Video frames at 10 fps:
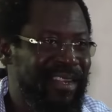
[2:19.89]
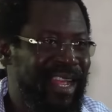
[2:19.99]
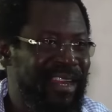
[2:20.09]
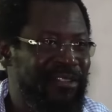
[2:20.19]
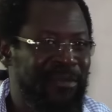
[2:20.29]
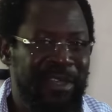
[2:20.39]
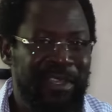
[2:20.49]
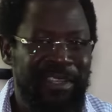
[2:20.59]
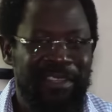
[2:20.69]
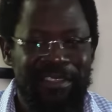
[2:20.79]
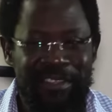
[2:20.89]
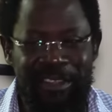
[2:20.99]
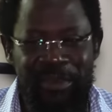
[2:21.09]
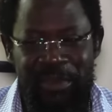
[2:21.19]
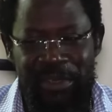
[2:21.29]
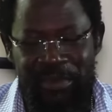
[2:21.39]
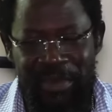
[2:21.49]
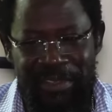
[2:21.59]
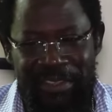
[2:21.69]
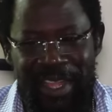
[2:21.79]
That is what it is. It simply
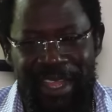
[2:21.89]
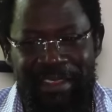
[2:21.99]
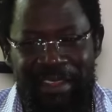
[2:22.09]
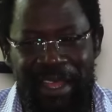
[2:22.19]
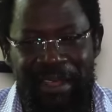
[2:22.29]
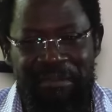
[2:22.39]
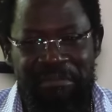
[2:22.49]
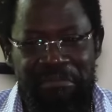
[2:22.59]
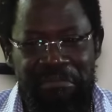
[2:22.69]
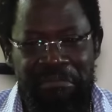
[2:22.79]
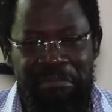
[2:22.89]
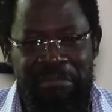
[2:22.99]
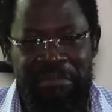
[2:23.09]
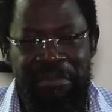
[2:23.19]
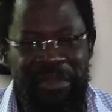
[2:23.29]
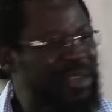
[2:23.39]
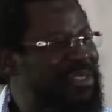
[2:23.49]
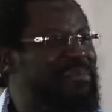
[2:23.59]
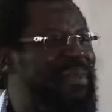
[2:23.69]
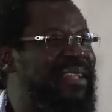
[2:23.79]
means that
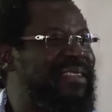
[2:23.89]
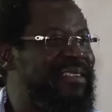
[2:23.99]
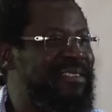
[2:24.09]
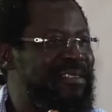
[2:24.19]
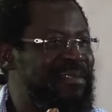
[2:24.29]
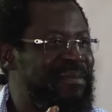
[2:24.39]
nothing matters.